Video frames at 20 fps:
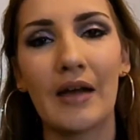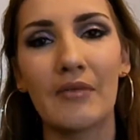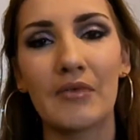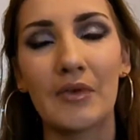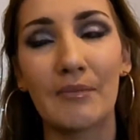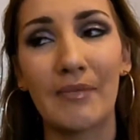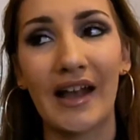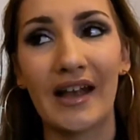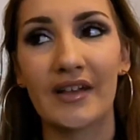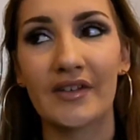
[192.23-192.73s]

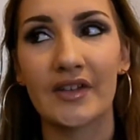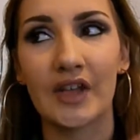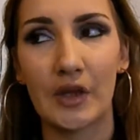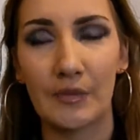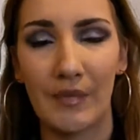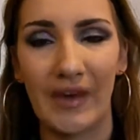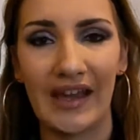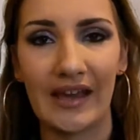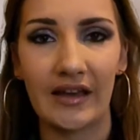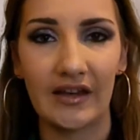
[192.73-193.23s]
Max
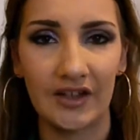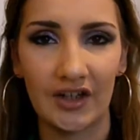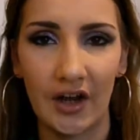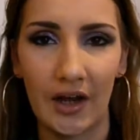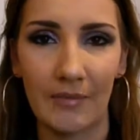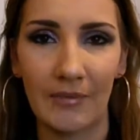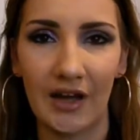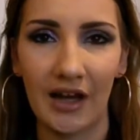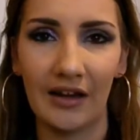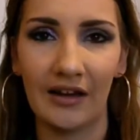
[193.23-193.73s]
Omega
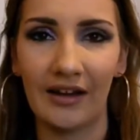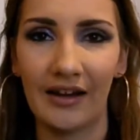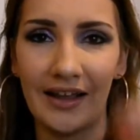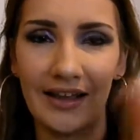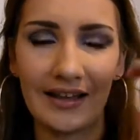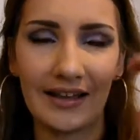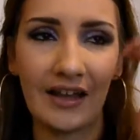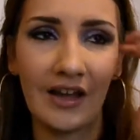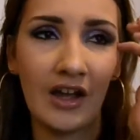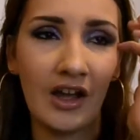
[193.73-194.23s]
type colour,
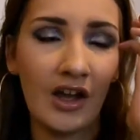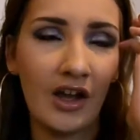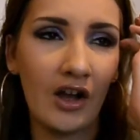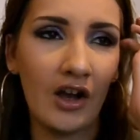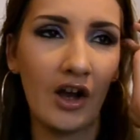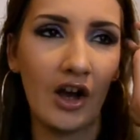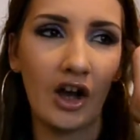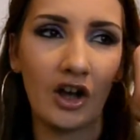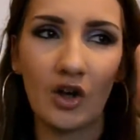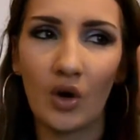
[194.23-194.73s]

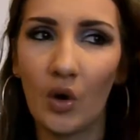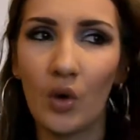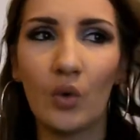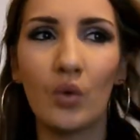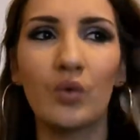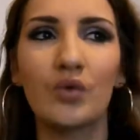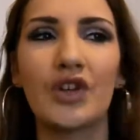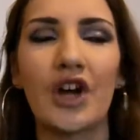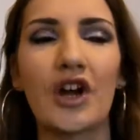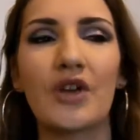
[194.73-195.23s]
a
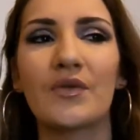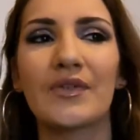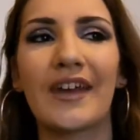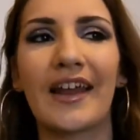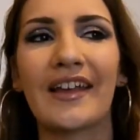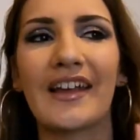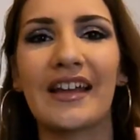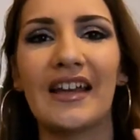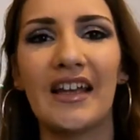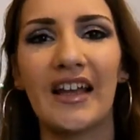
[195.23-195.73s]
cool toned
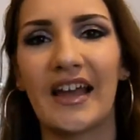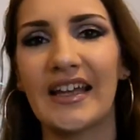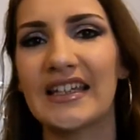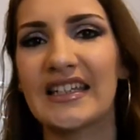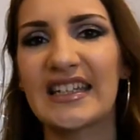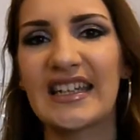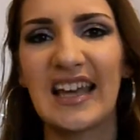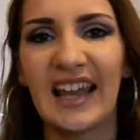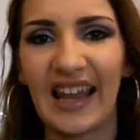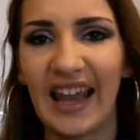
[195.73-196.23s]

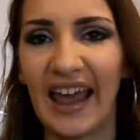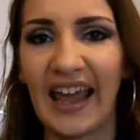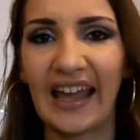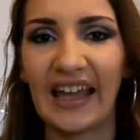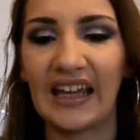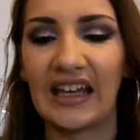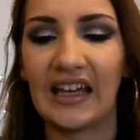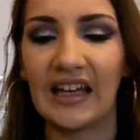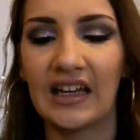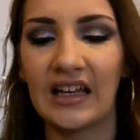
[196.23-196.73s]
light
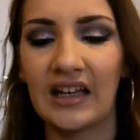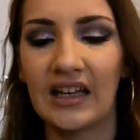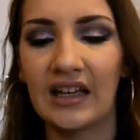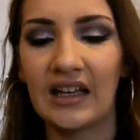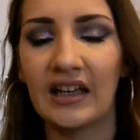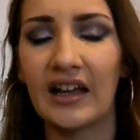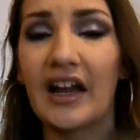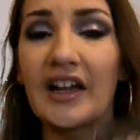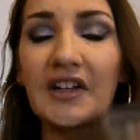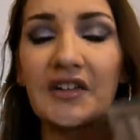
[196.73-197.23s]
clay
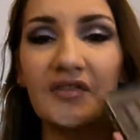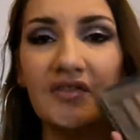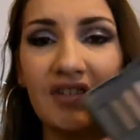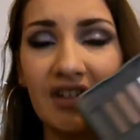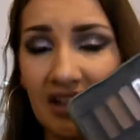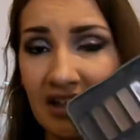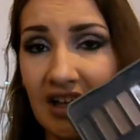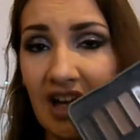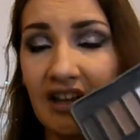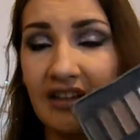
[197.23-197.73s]
kind of
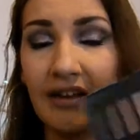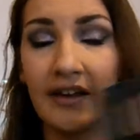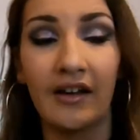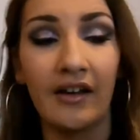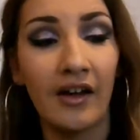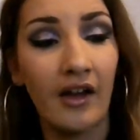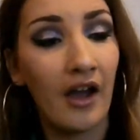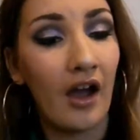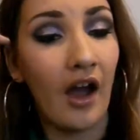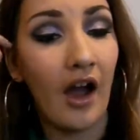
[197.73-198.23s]
colour,
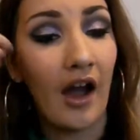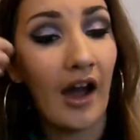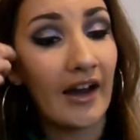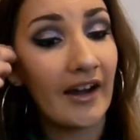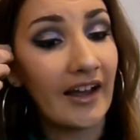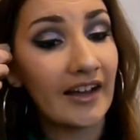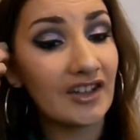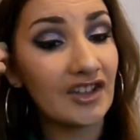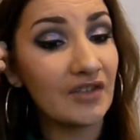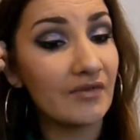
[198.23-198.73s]
and
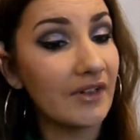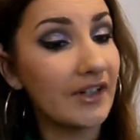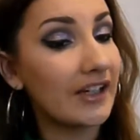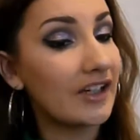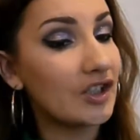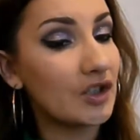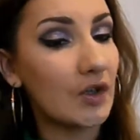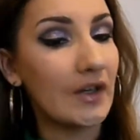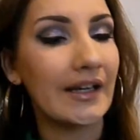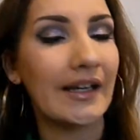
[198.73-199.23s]
I actually really
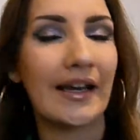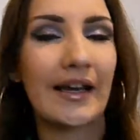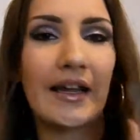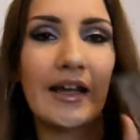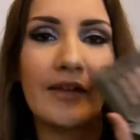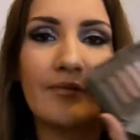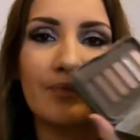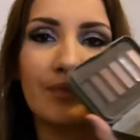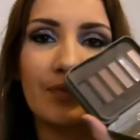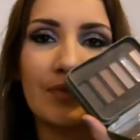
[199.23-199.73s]
enjoyed it.
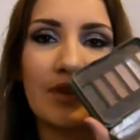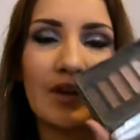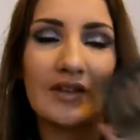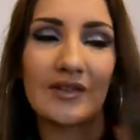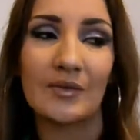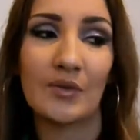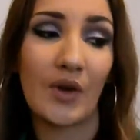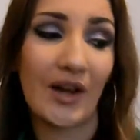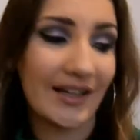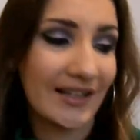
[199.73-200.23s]

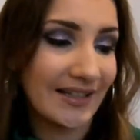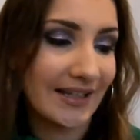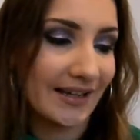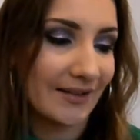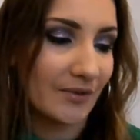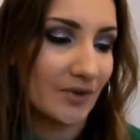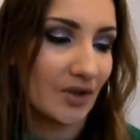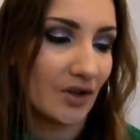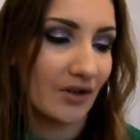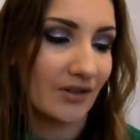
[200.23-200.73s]
So I'm kind of sad
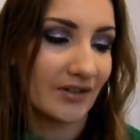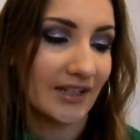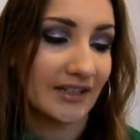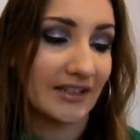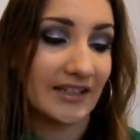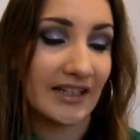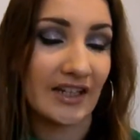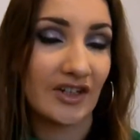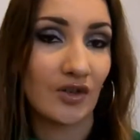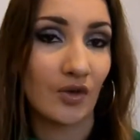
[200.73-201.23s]
it's gone because I
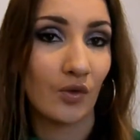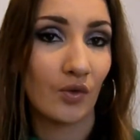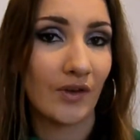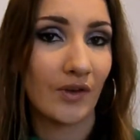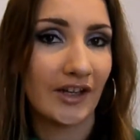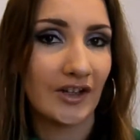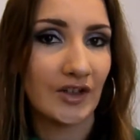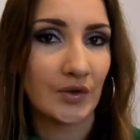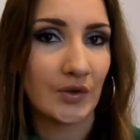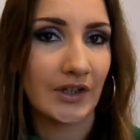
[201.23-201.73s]
did
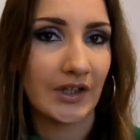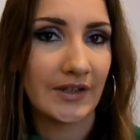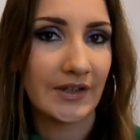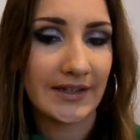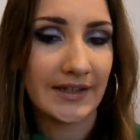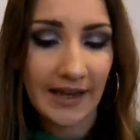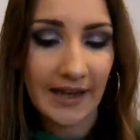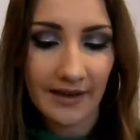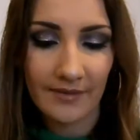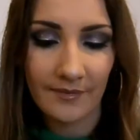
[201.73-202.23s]
really enjoy using
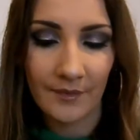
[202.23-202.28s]
it.